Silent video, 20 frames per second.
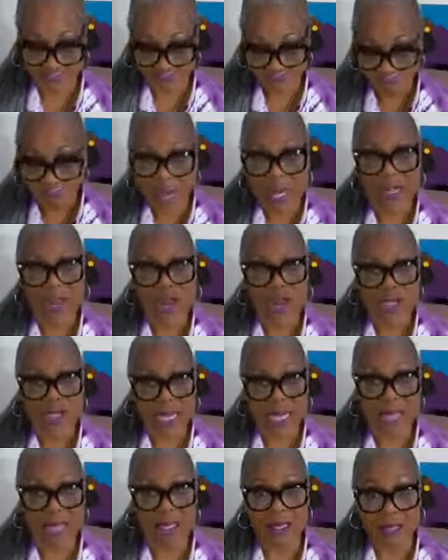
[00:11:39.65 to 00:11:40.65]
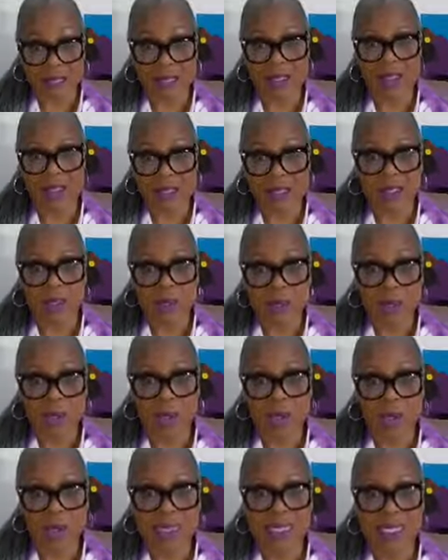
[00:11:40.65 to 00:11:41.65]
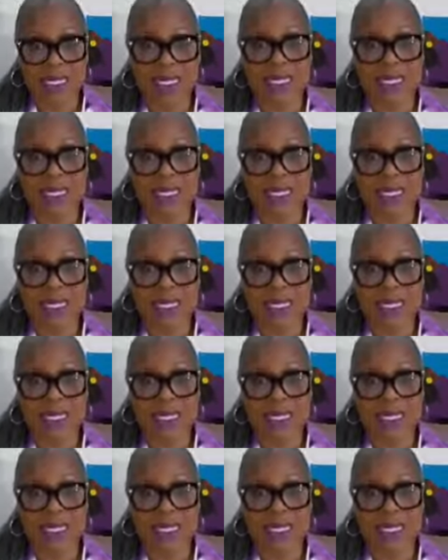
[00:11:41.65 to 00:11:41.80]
Right, Renee? Purpose